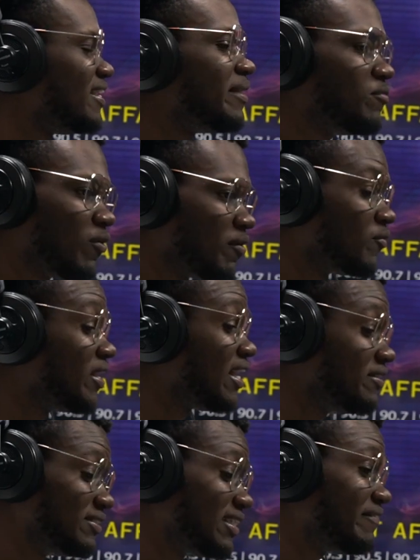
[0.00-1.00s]
Yeah, the Portman. Well,
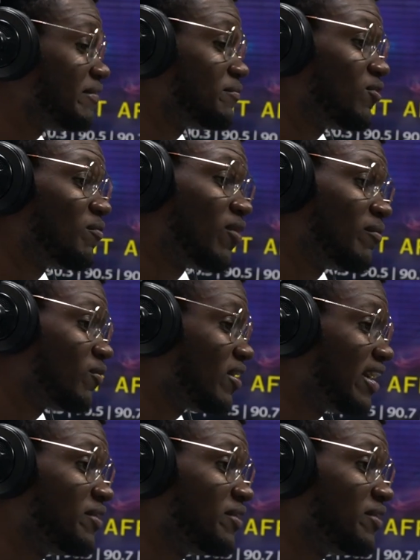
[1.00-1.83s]
I used to live in Portman, boy.